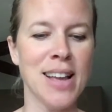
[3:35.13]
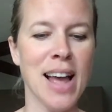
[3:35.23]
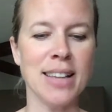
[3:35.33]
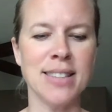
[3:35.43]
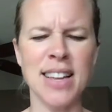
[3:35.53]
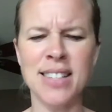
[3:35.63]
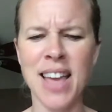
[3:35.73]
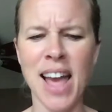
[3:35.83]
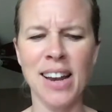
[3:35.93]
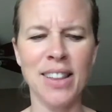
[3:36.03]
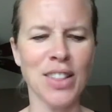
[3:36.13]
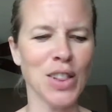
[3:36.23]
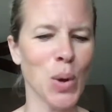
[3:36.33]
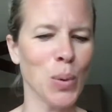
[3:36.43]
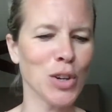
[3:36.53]
as they scanned the
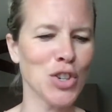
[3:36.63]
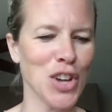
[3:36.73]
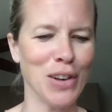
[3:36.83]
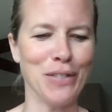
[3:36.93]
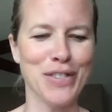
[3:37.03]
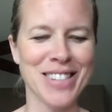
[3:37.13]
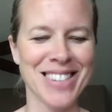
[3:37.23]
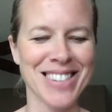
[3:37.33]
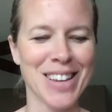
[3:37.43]
lower shelves,